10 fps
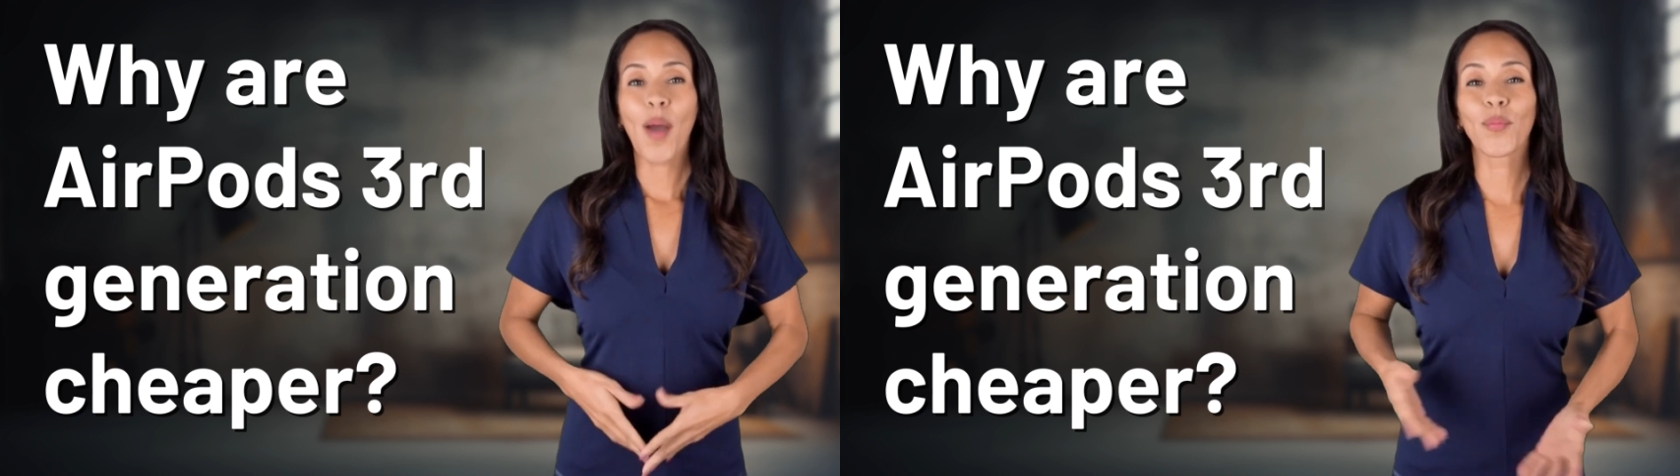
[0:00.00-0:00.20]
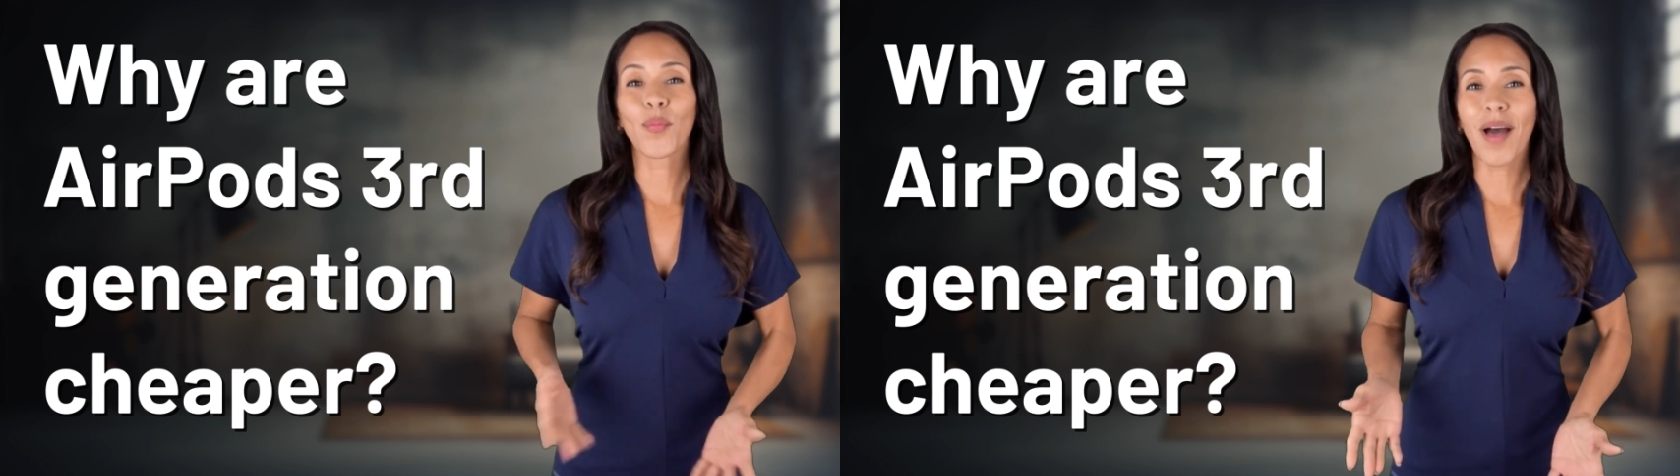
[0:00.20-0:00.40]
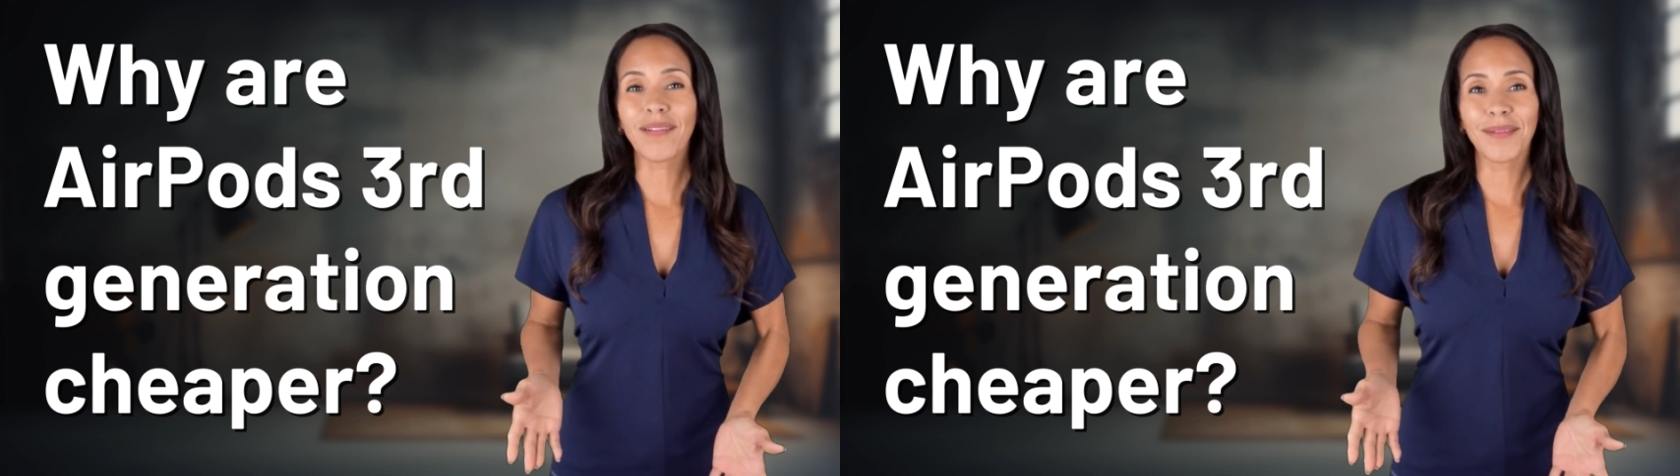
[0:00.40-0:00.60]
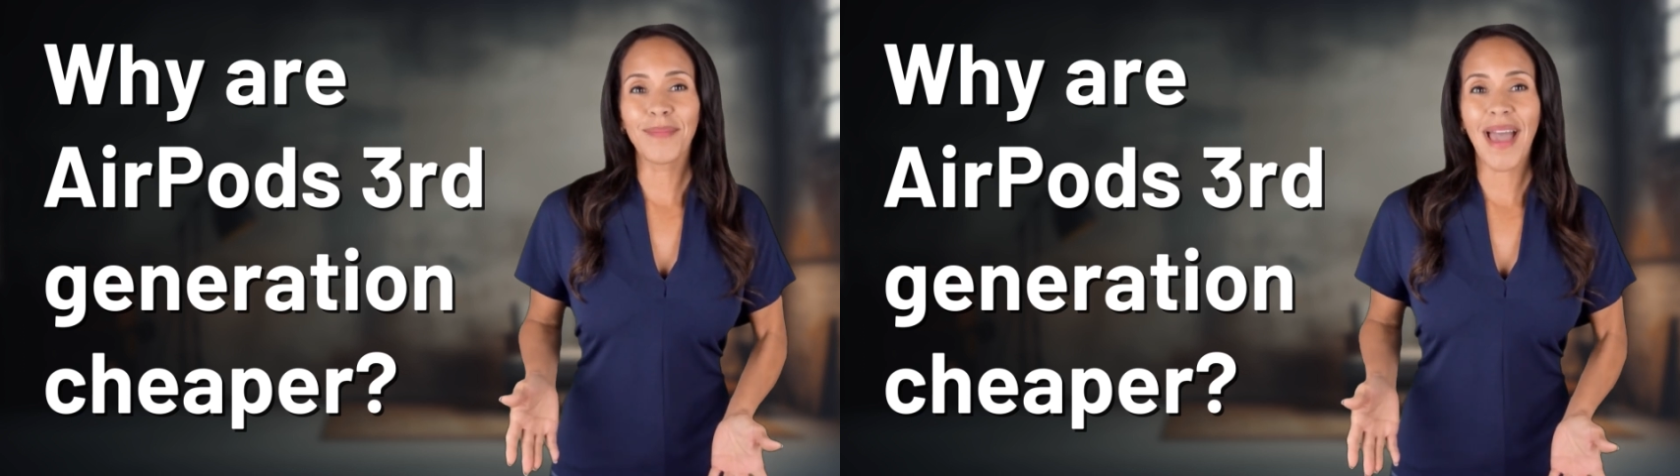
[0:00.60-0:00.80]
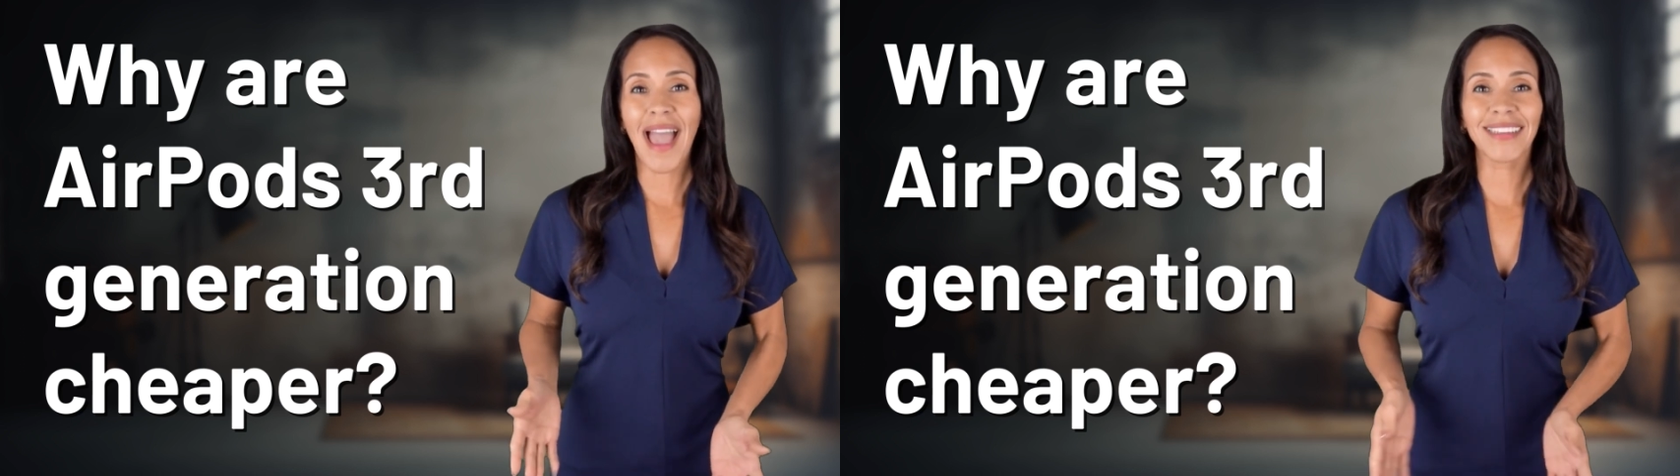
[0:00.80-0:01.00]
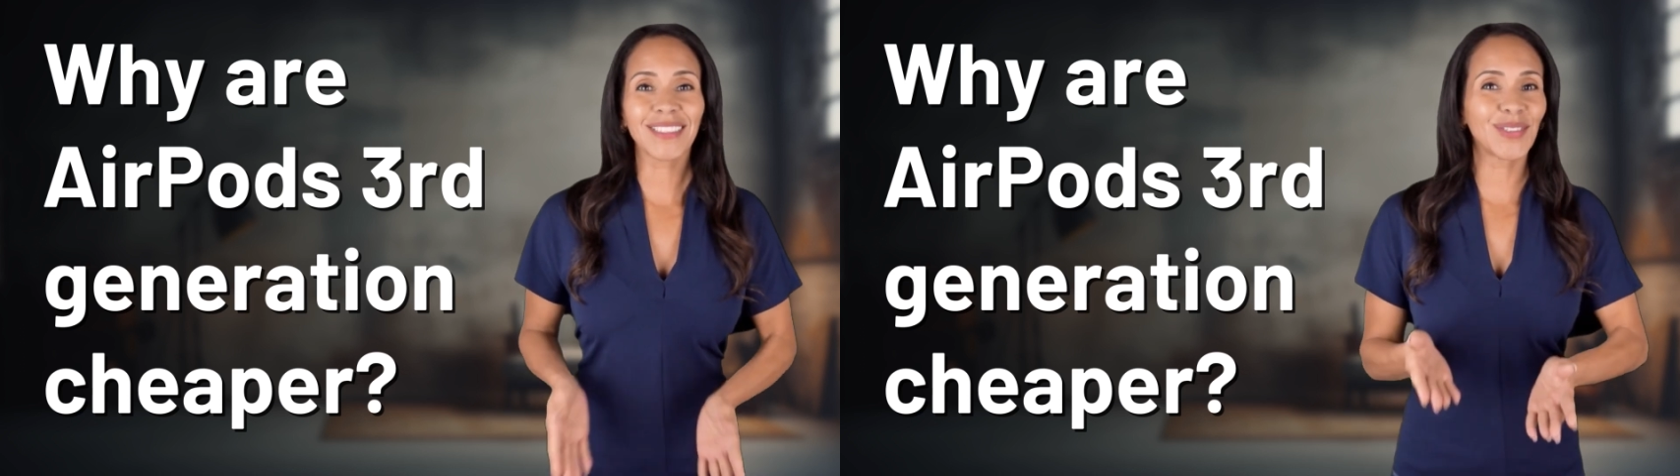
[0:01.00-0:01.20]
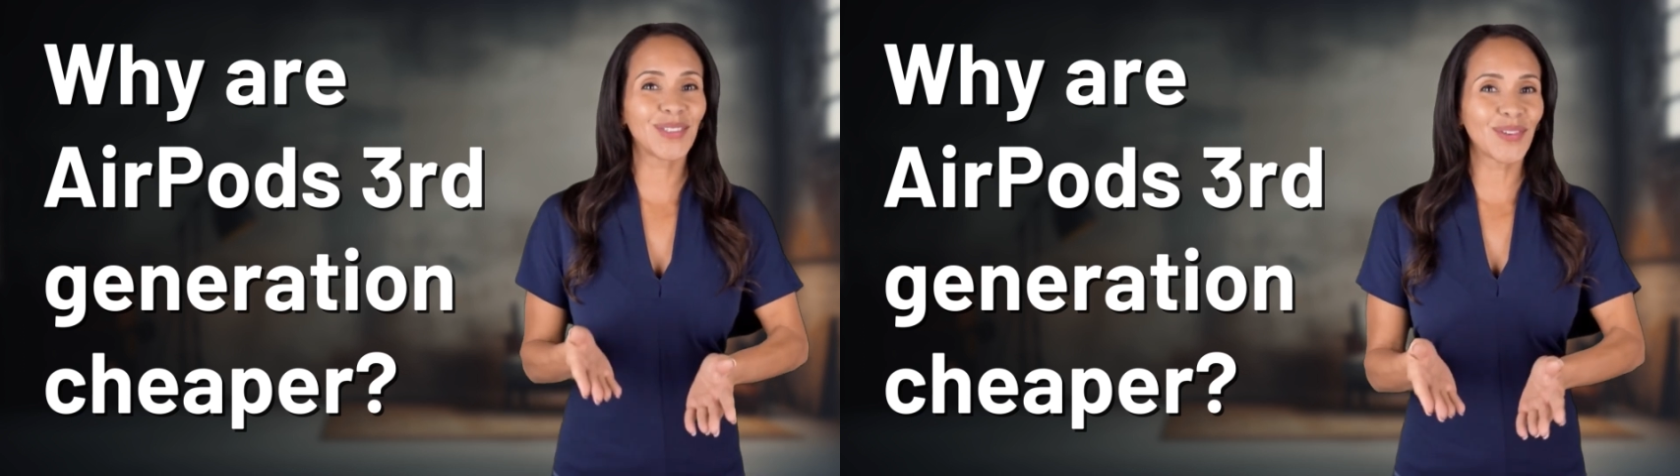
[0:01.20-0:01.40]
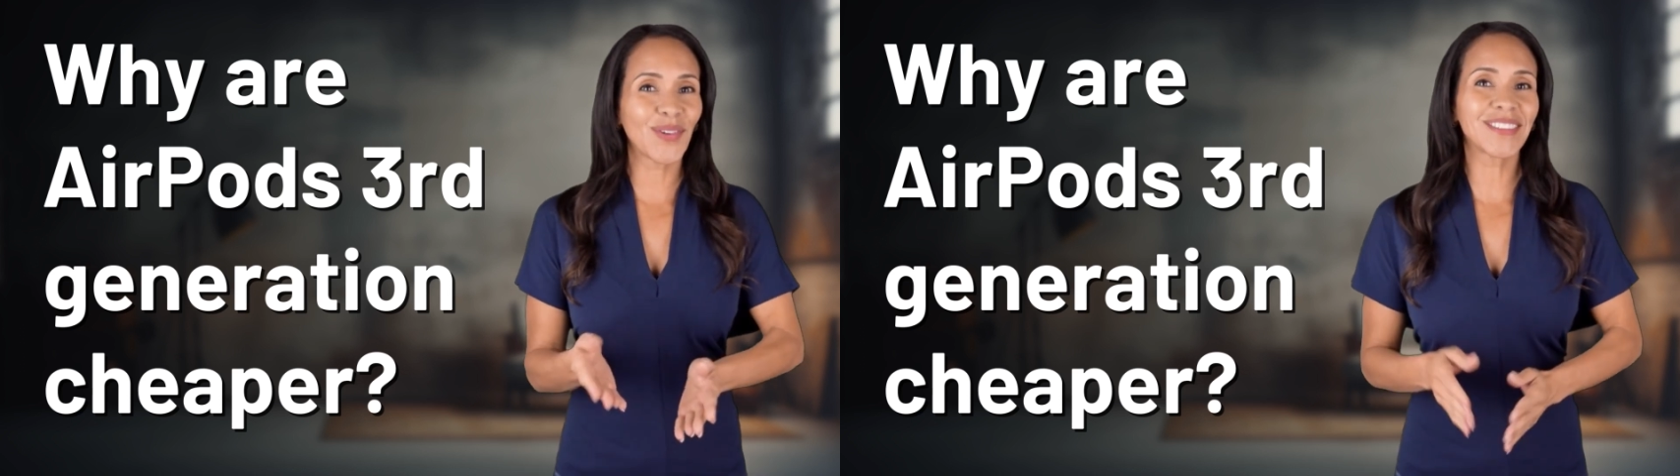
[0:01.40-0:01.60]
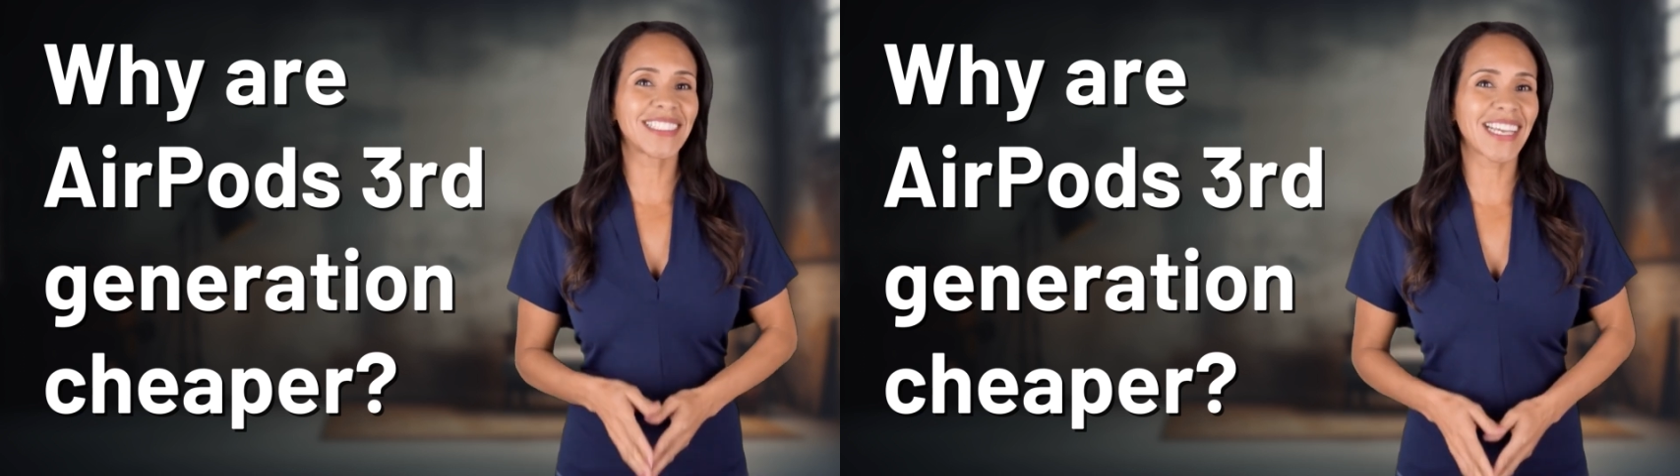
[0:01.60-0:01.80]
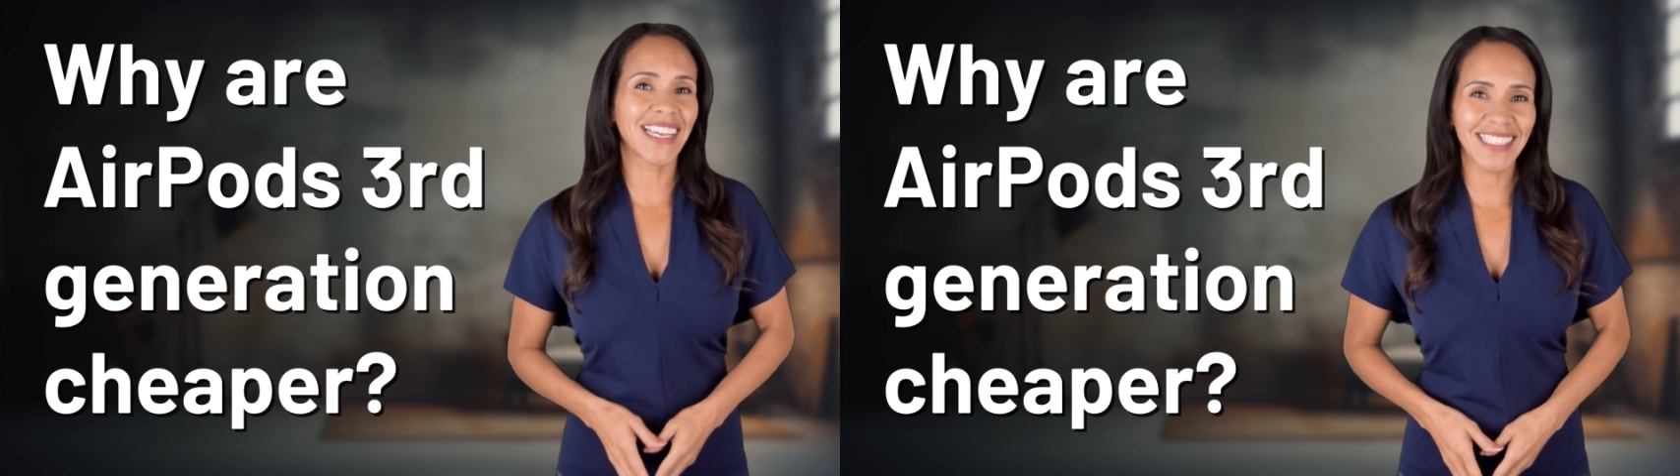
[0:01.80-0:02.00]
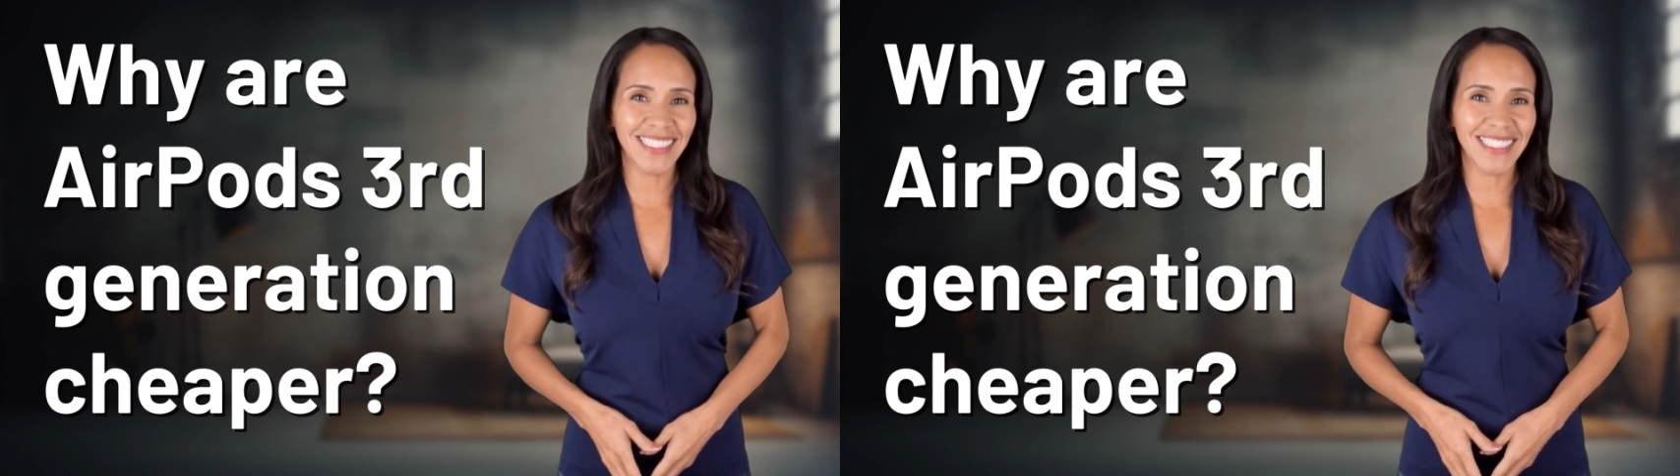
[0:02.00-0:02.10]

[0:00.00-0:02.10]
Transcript: Welcome back to your daily